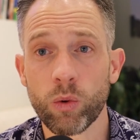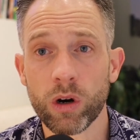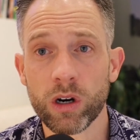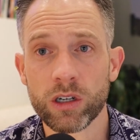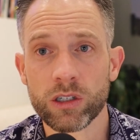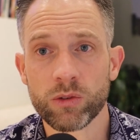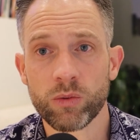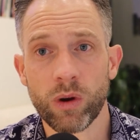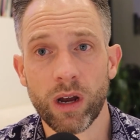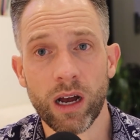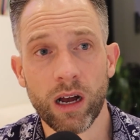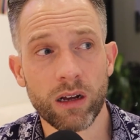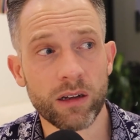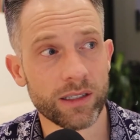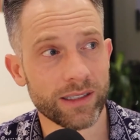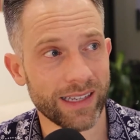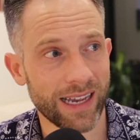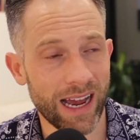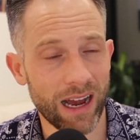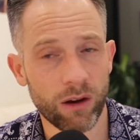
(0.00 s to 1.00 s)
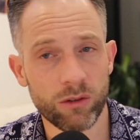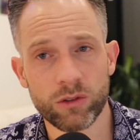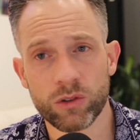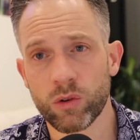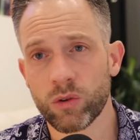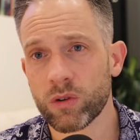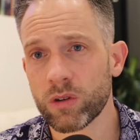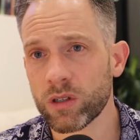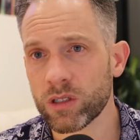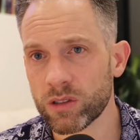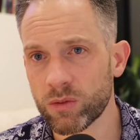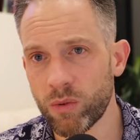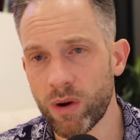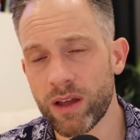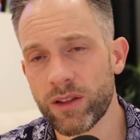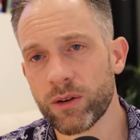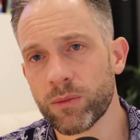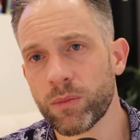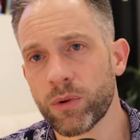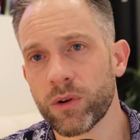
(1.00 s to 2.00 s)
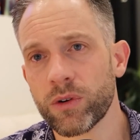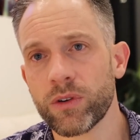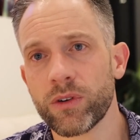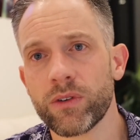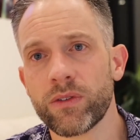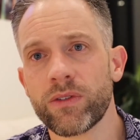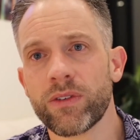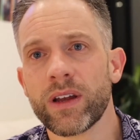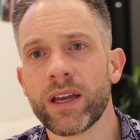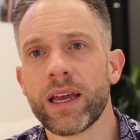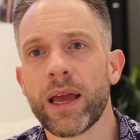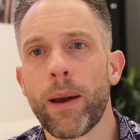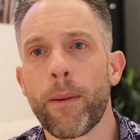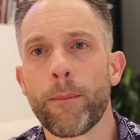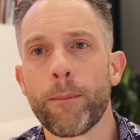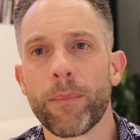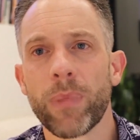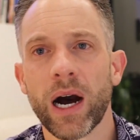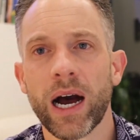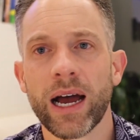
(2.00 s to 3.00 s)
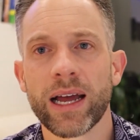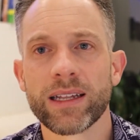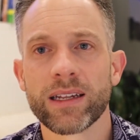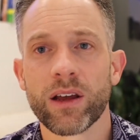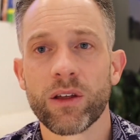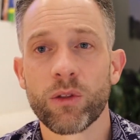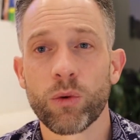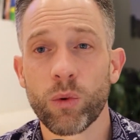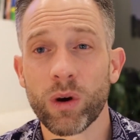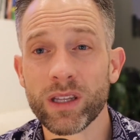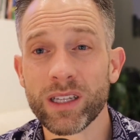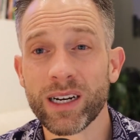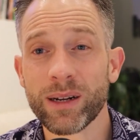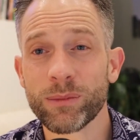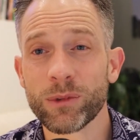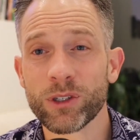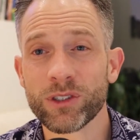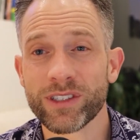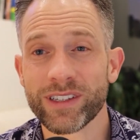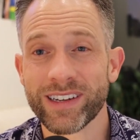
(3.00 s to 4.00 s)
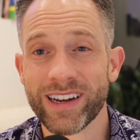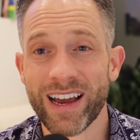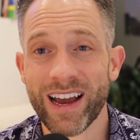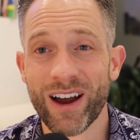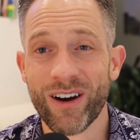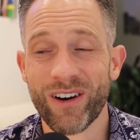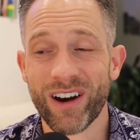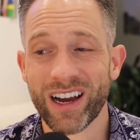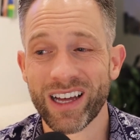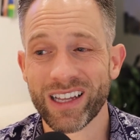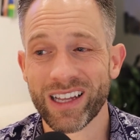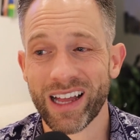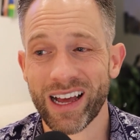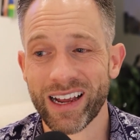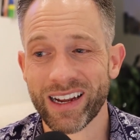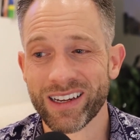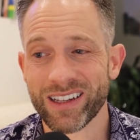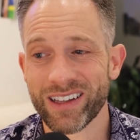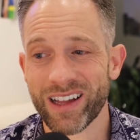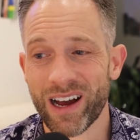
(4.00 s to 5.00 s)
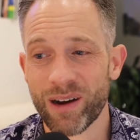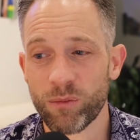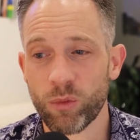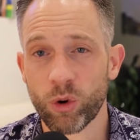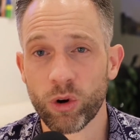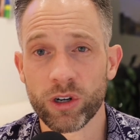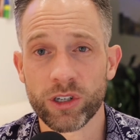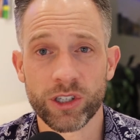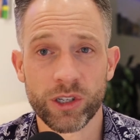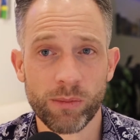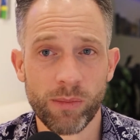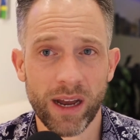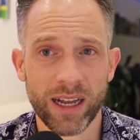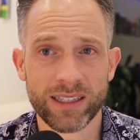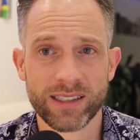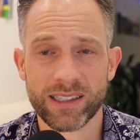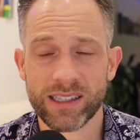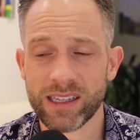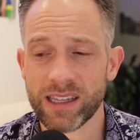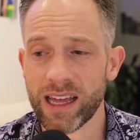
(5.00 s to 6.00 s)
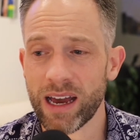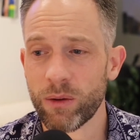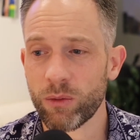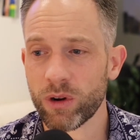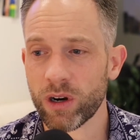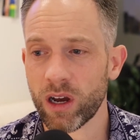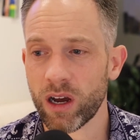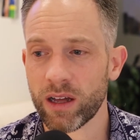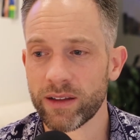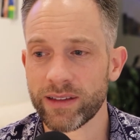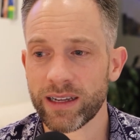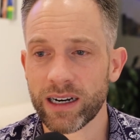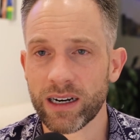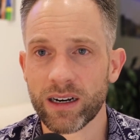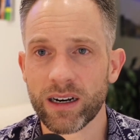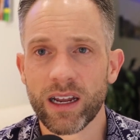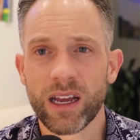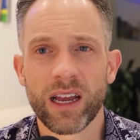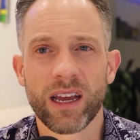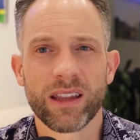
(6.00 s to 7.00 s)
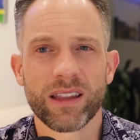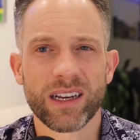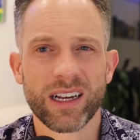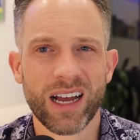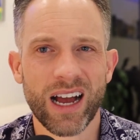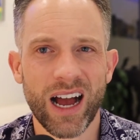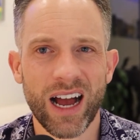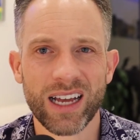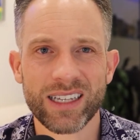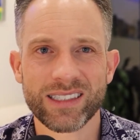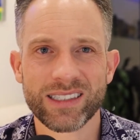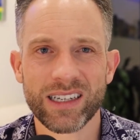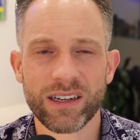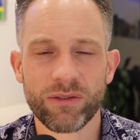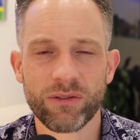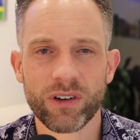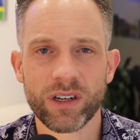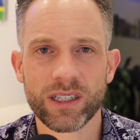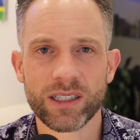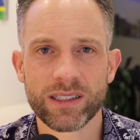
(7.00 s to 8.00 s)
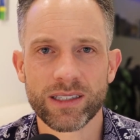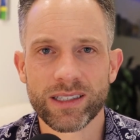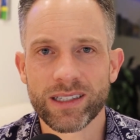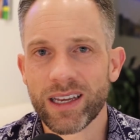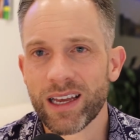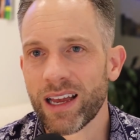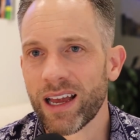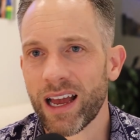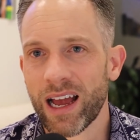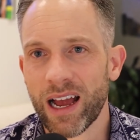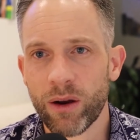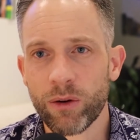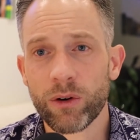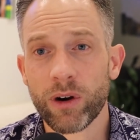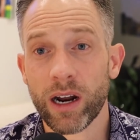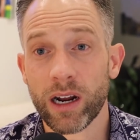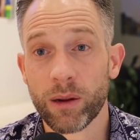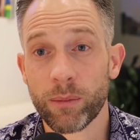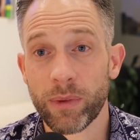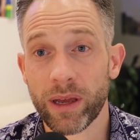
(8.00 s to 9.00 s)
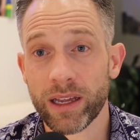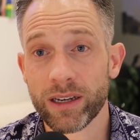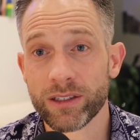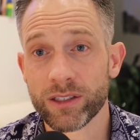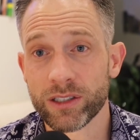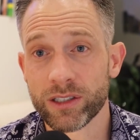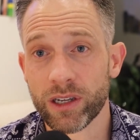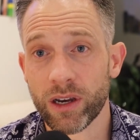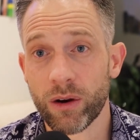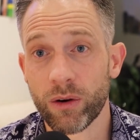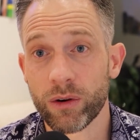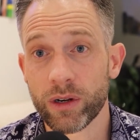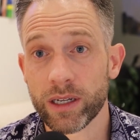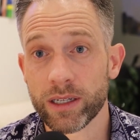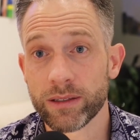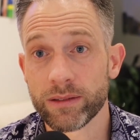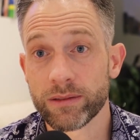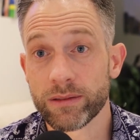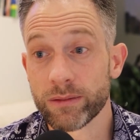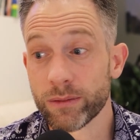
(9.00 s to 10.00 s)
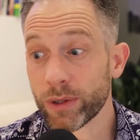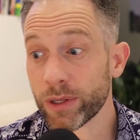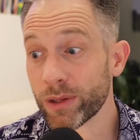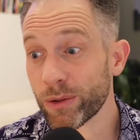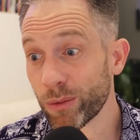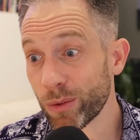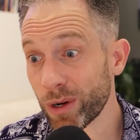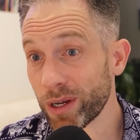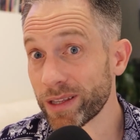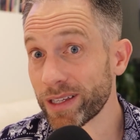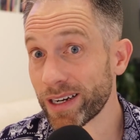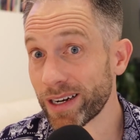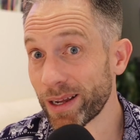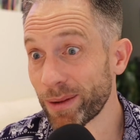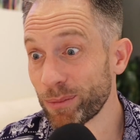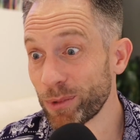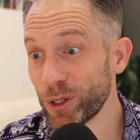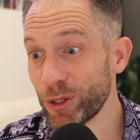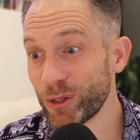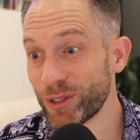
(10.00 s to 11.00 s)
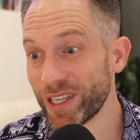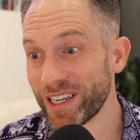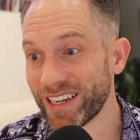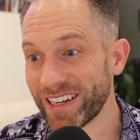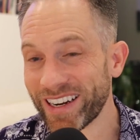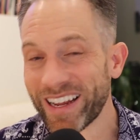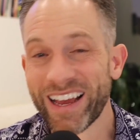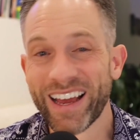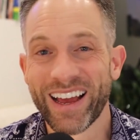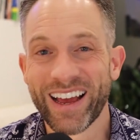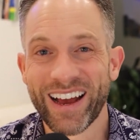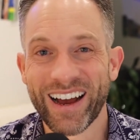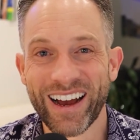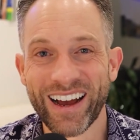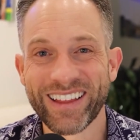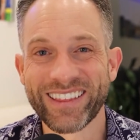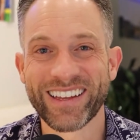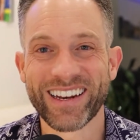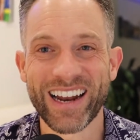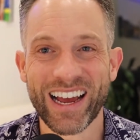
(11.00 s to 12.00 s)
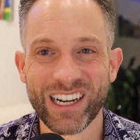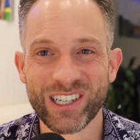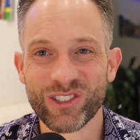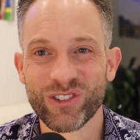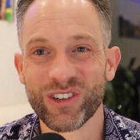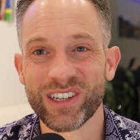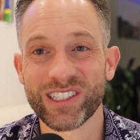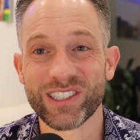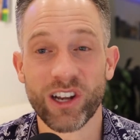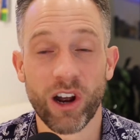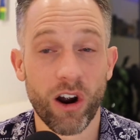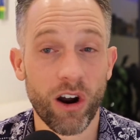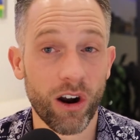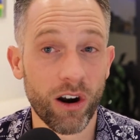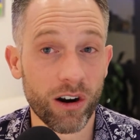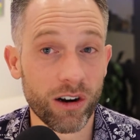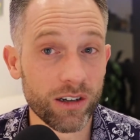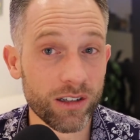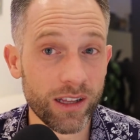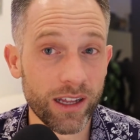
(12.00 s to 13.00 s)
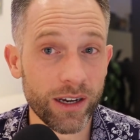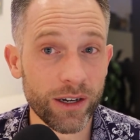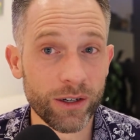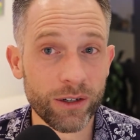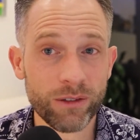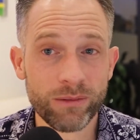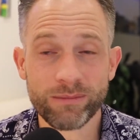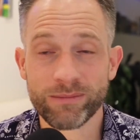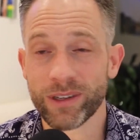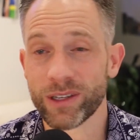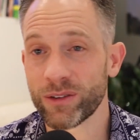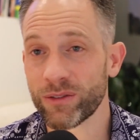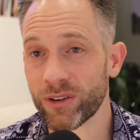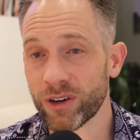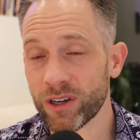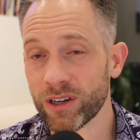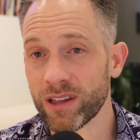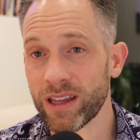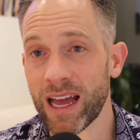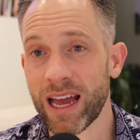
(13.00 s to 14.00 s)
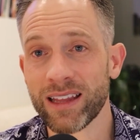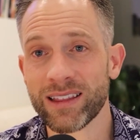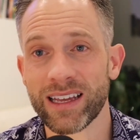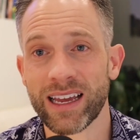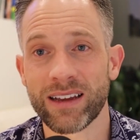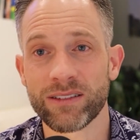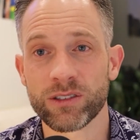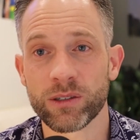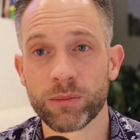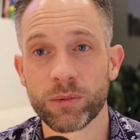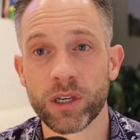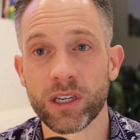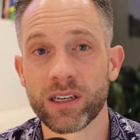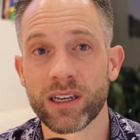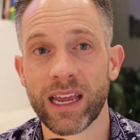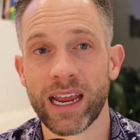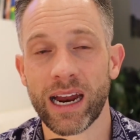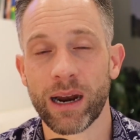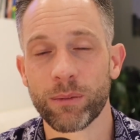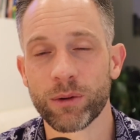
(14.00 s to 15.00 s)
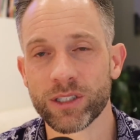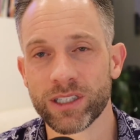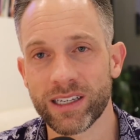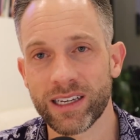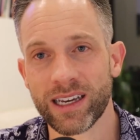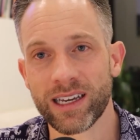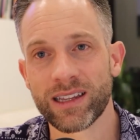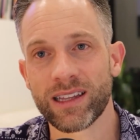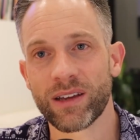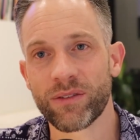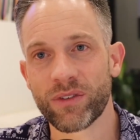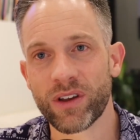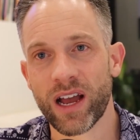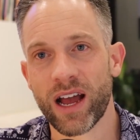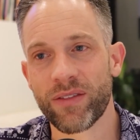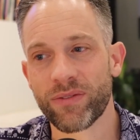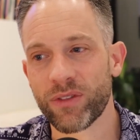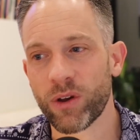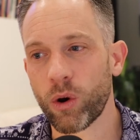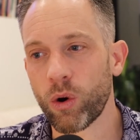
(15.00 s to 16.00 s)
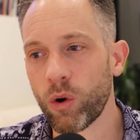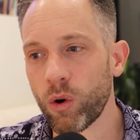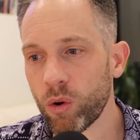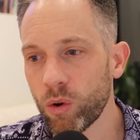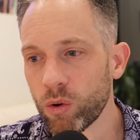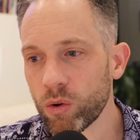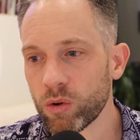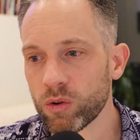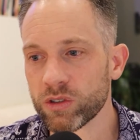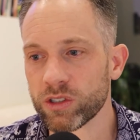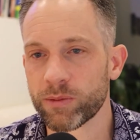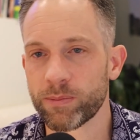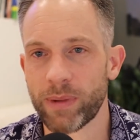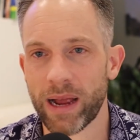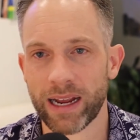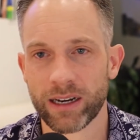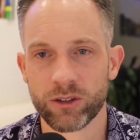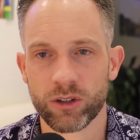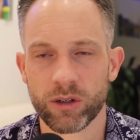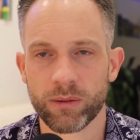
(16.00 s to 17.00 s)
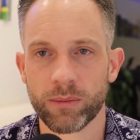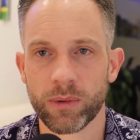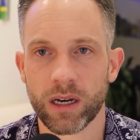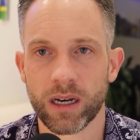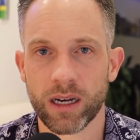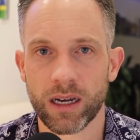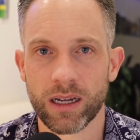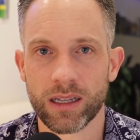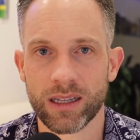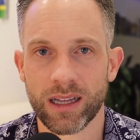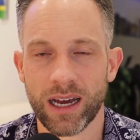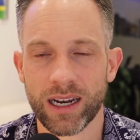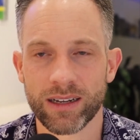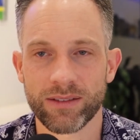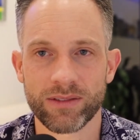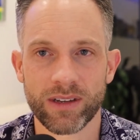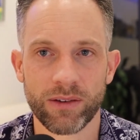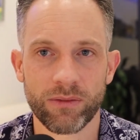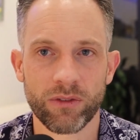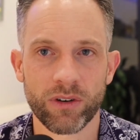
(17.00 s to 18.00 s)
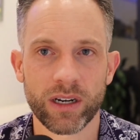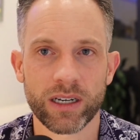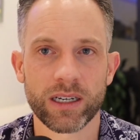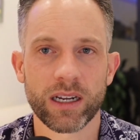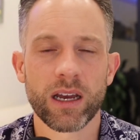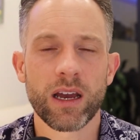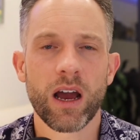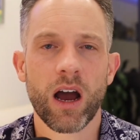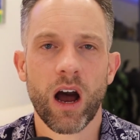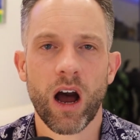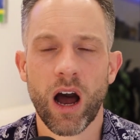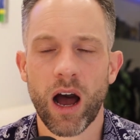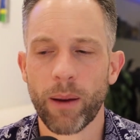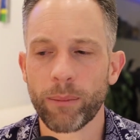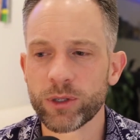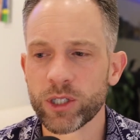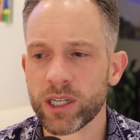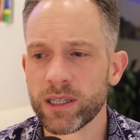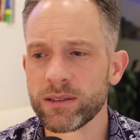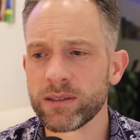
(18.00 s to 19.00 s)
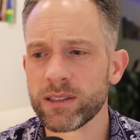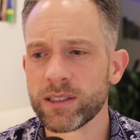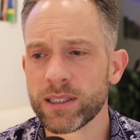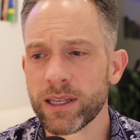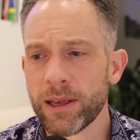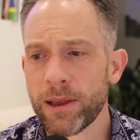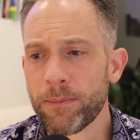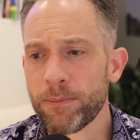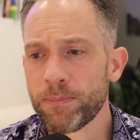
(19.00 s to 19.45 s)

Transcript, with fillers: works well. It's outdoor, it's weatherproof, but the one that I'm using now I like a lot more. So you might see that one on there. The cost difference, I would recommend just going with the one that I'm using. Uh, the next one is Arlo. You've heard of that. They have some good cameras. Again, they've got the whole spectrum, a, a lot of different options.